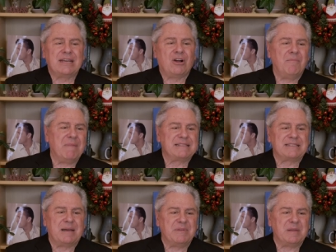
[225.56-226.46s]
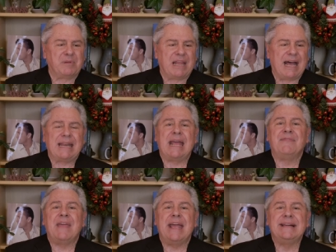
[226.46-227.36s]
get all messed up in the plot,
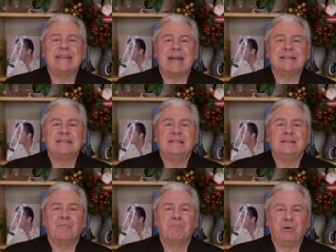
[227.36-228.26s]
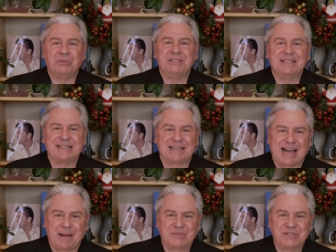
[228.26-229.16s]
and they get pulled into the
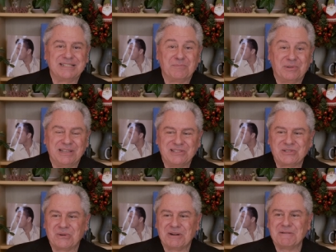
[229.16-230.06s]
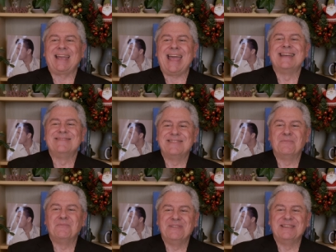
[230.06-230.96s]
cops, the police court. And
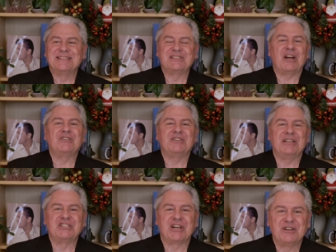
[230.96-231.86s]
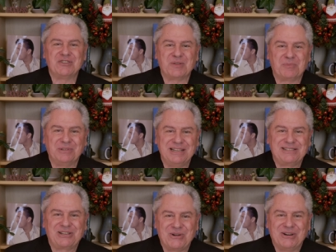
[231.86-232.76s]
the, the sergeant in charge of the
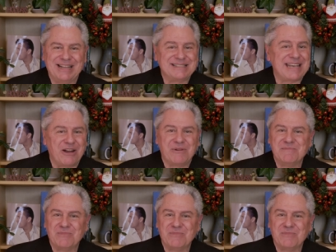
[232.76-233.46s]
police court is Harry